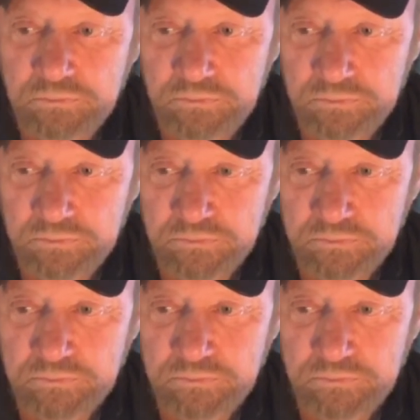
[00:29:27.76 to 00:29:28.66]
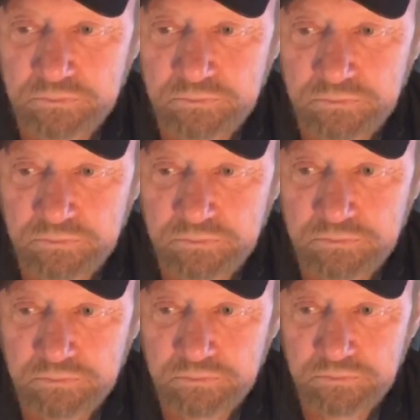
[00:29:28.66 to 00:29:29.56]
You need to get in touch with us.
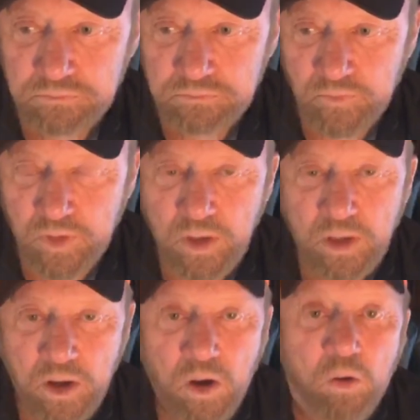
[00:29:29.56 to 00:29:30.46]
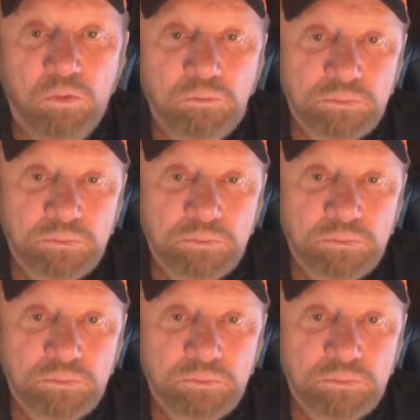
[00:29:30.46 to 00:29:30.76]
You have 2 weeks to do it,